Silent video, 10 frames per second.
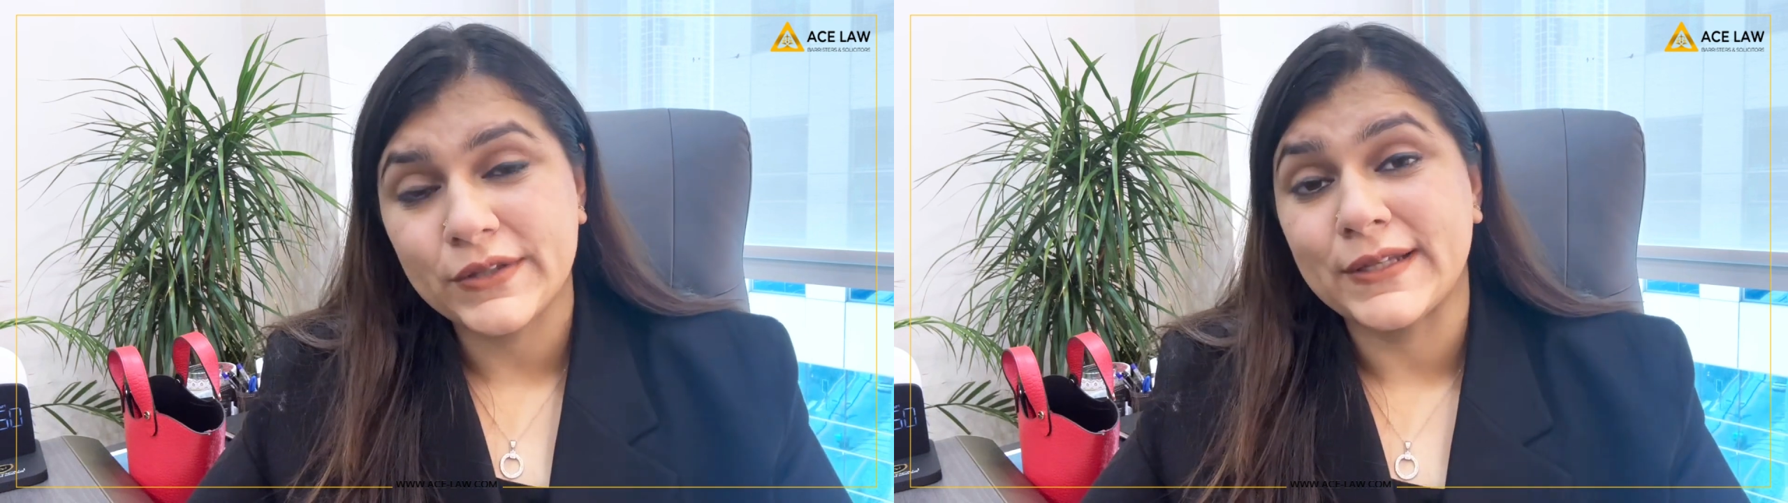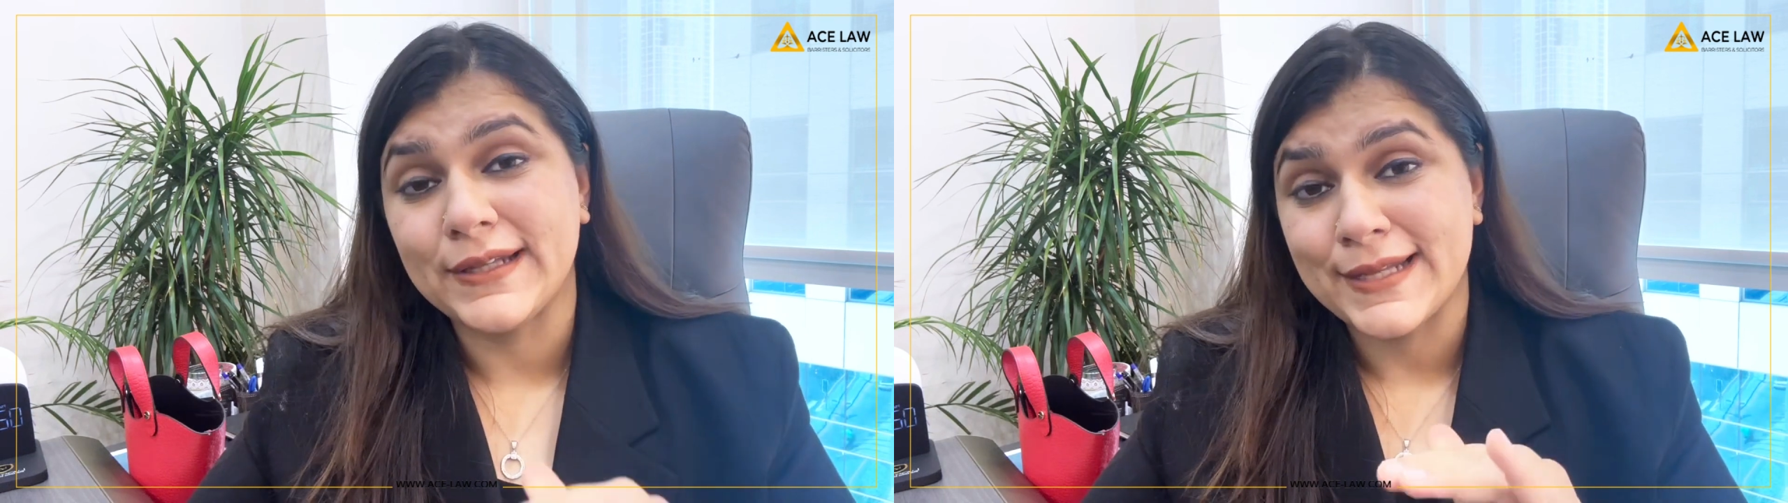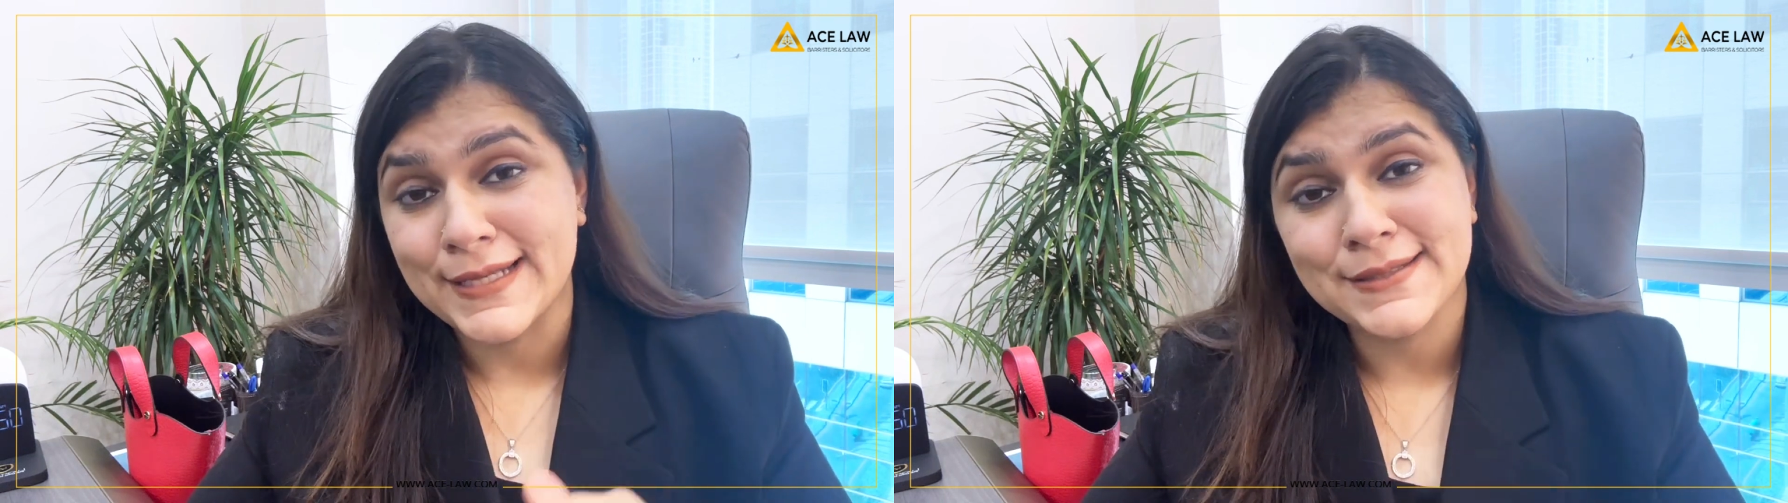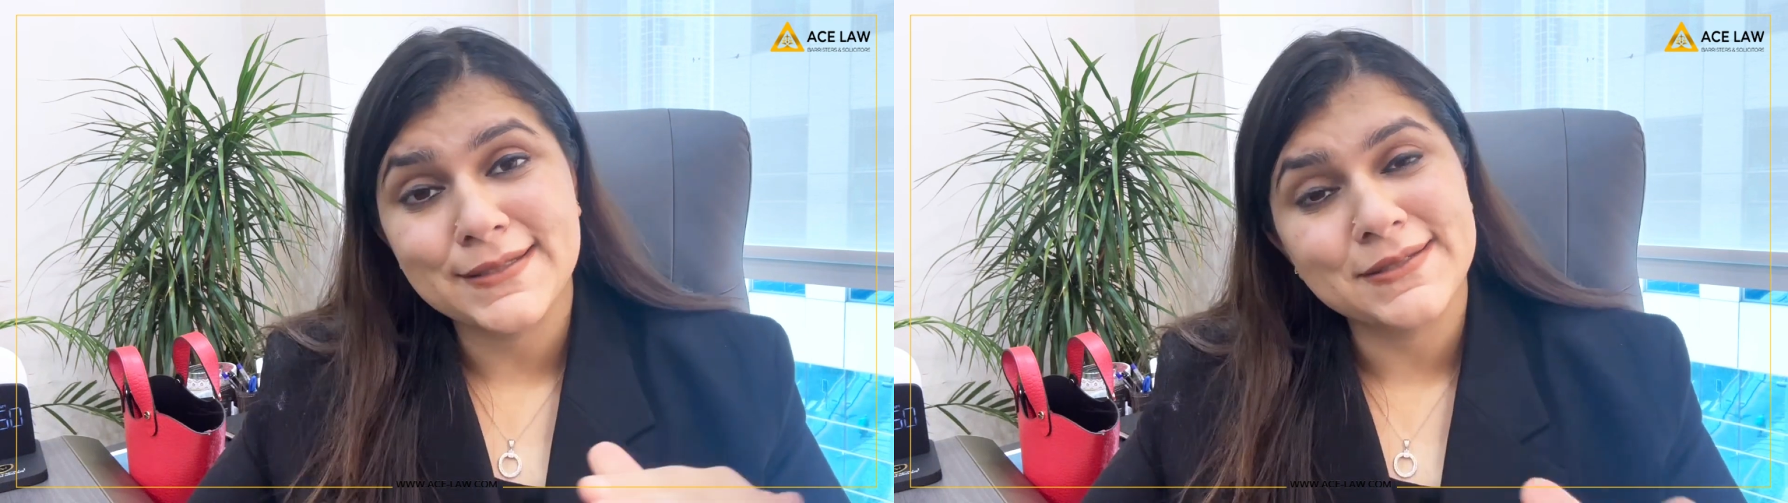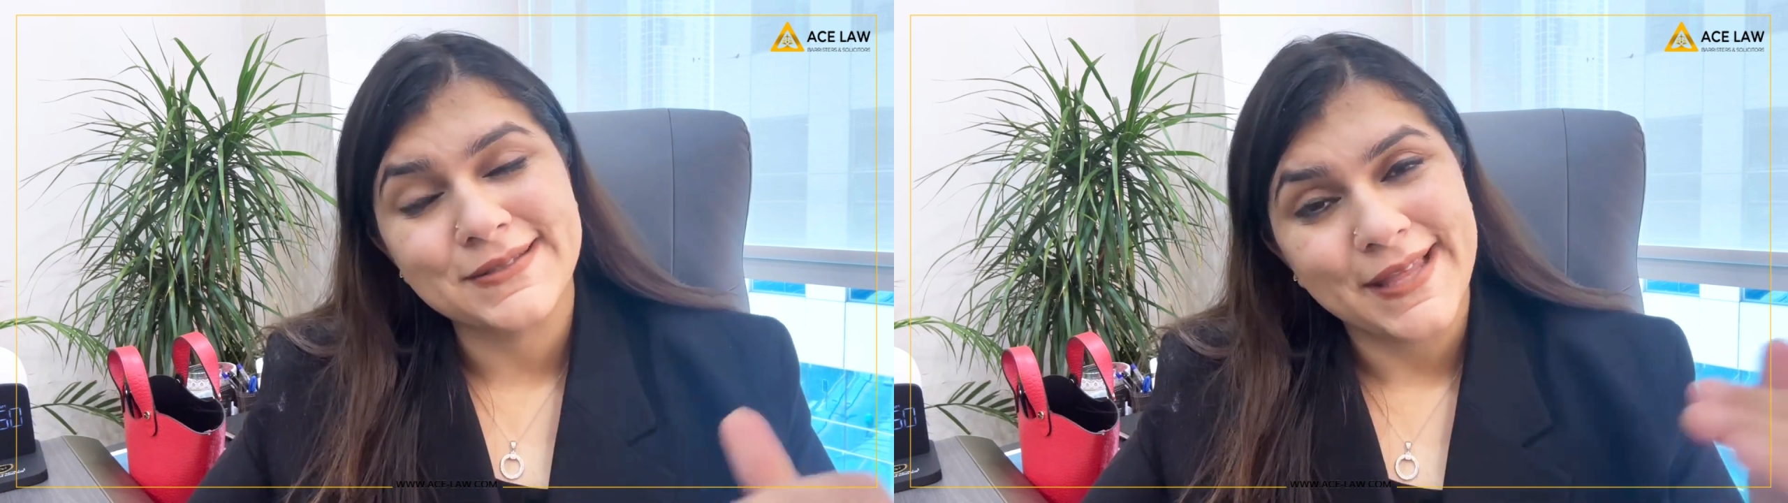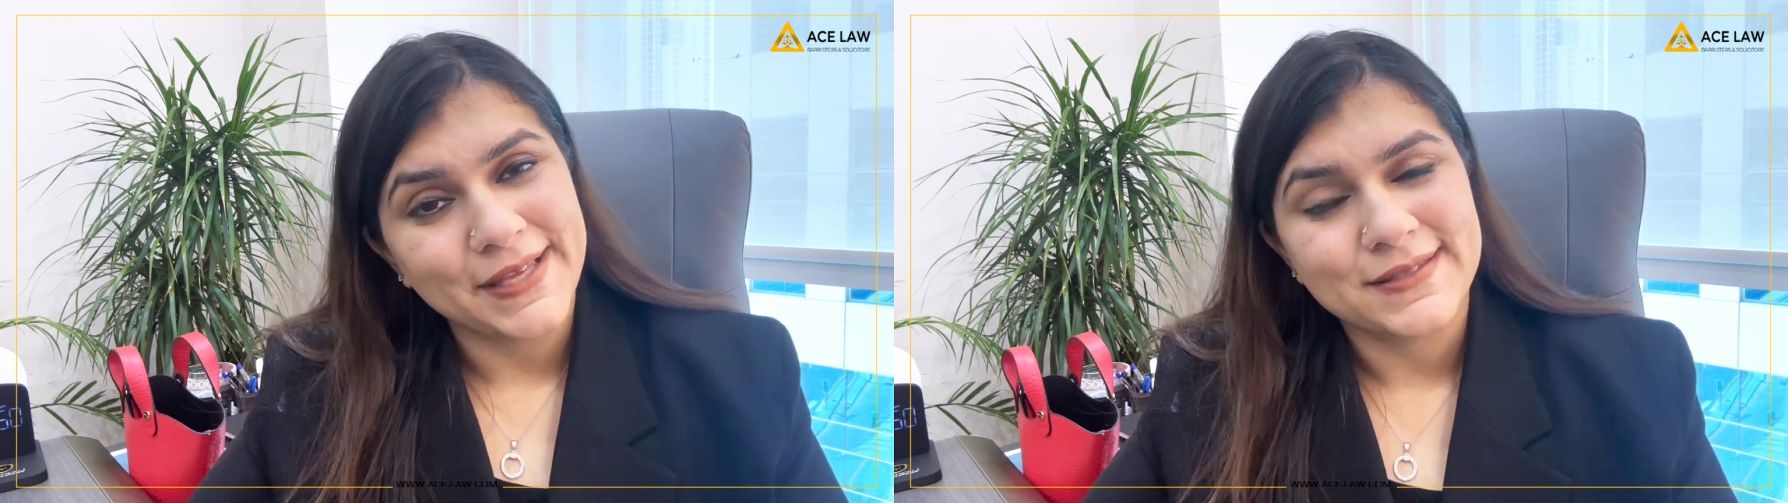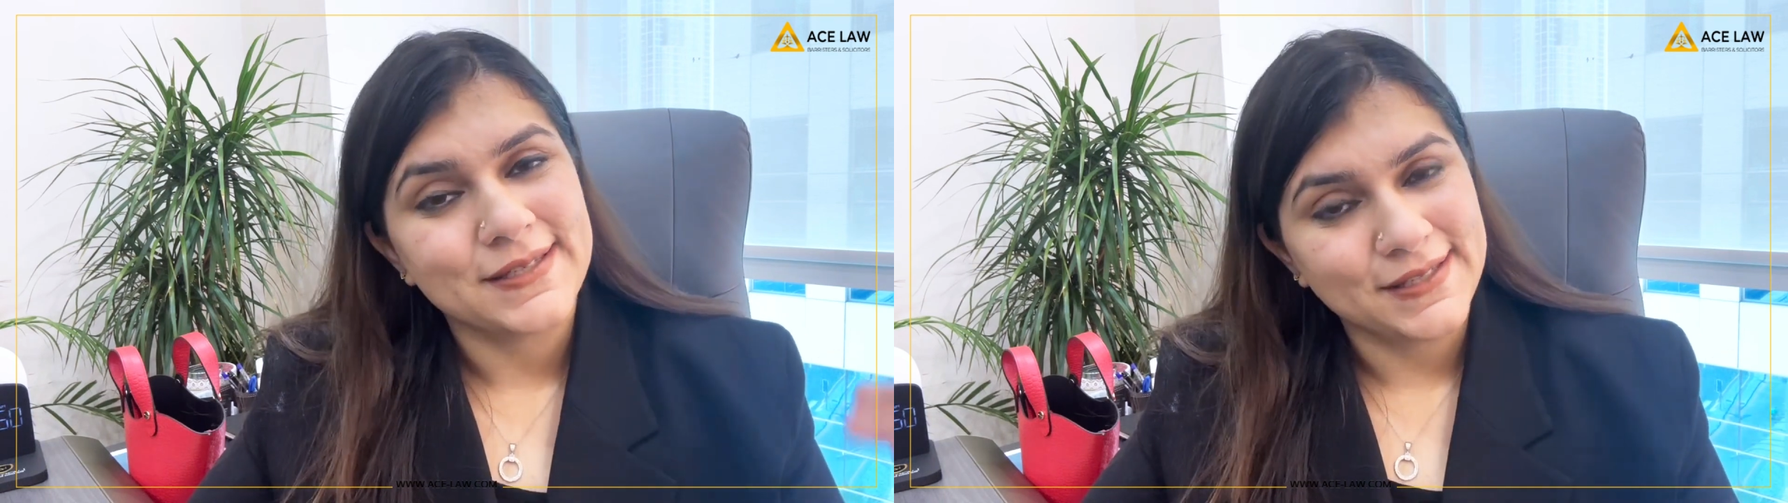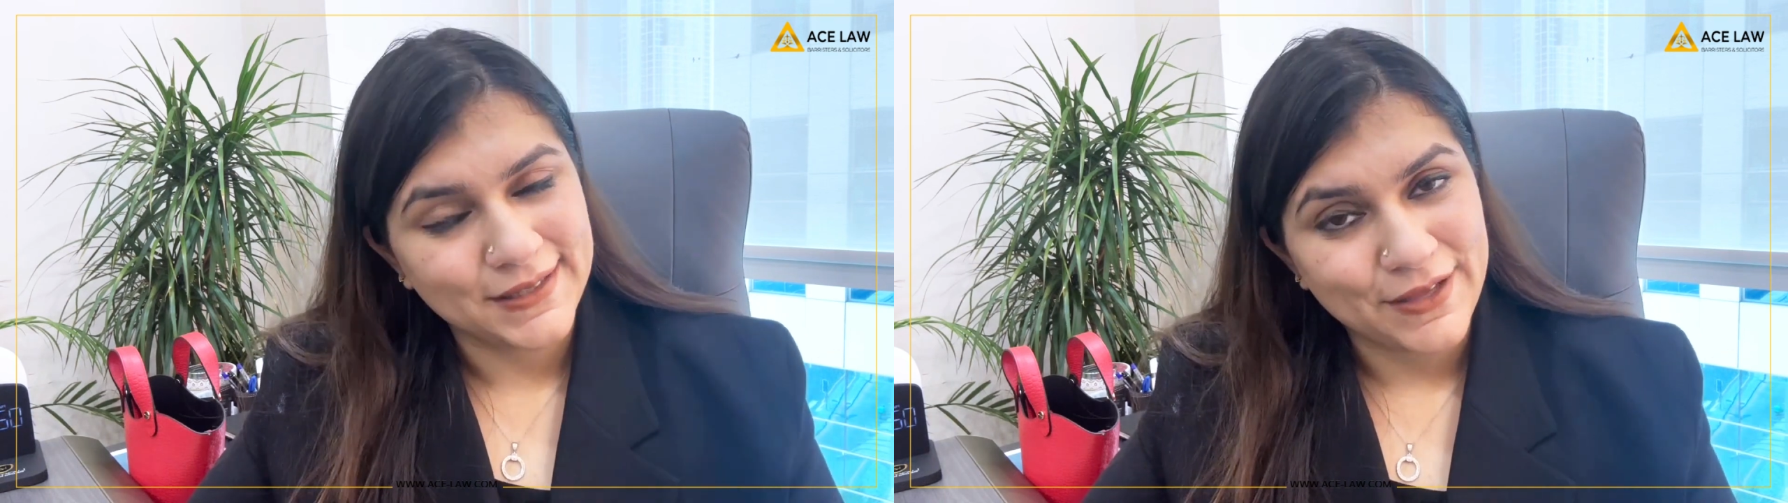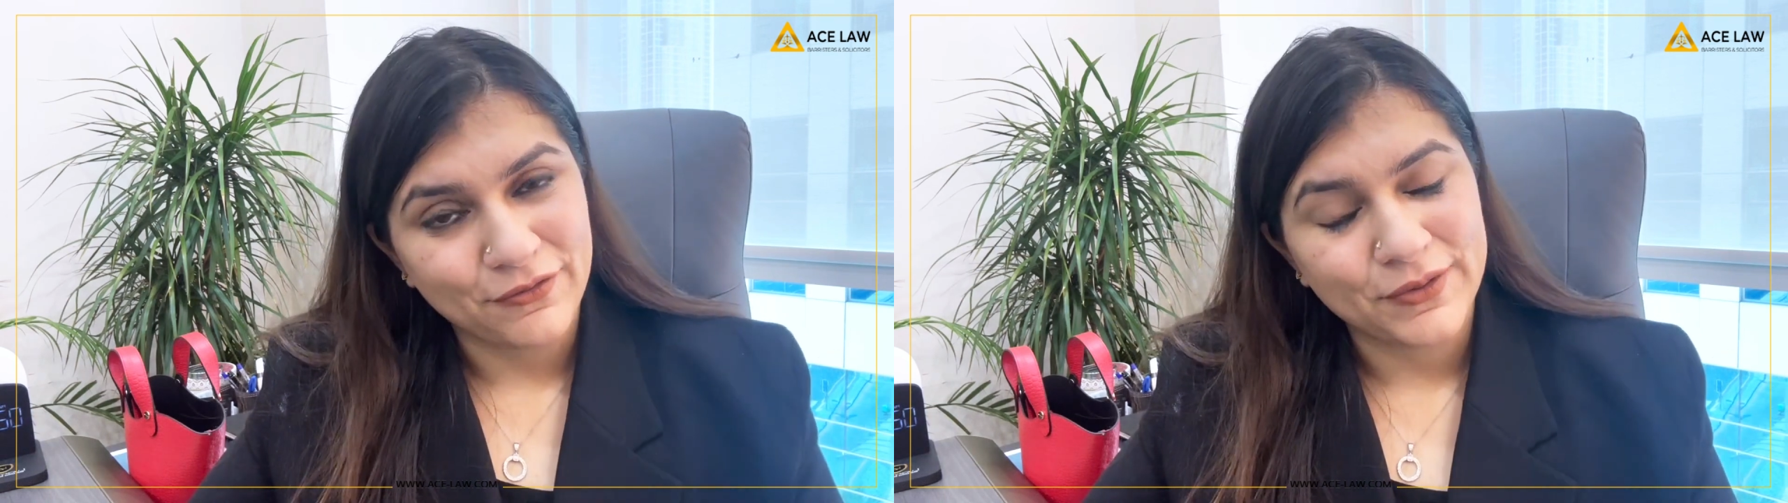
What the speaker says: the lens is like C11,